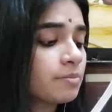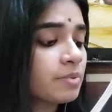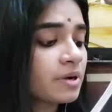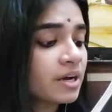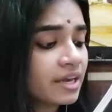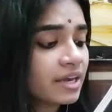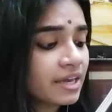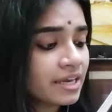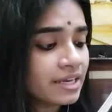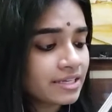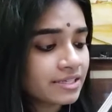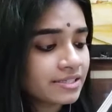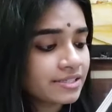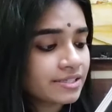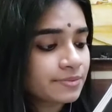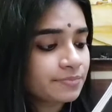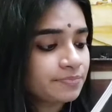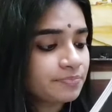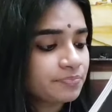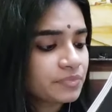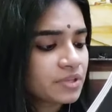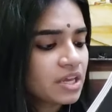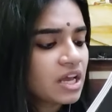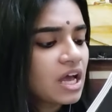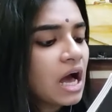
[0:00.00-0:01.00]
up a case.
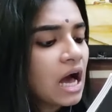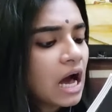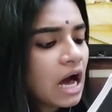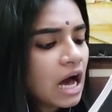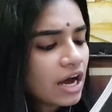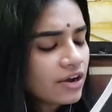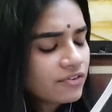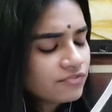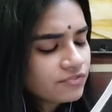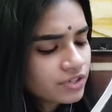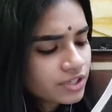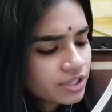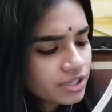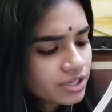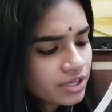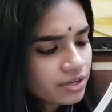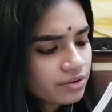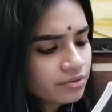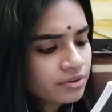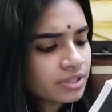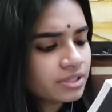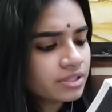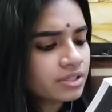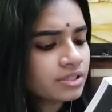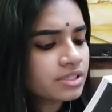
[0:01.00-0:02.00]
After
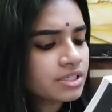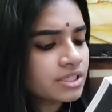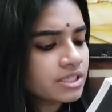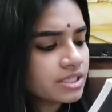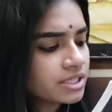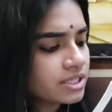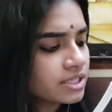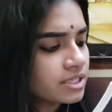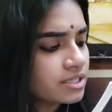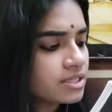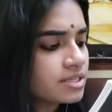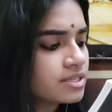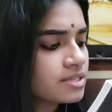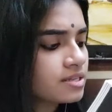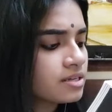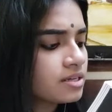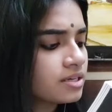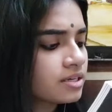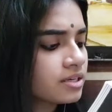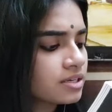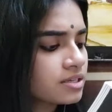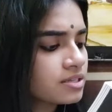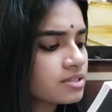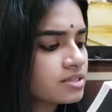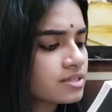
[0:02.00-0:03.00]
hearing the details,
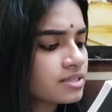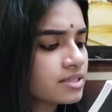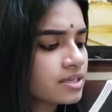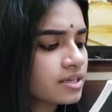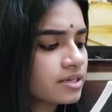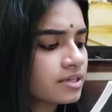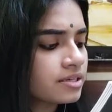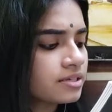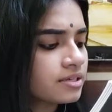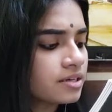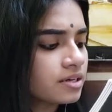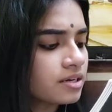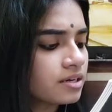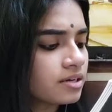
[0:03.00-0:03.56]
Lincoln said,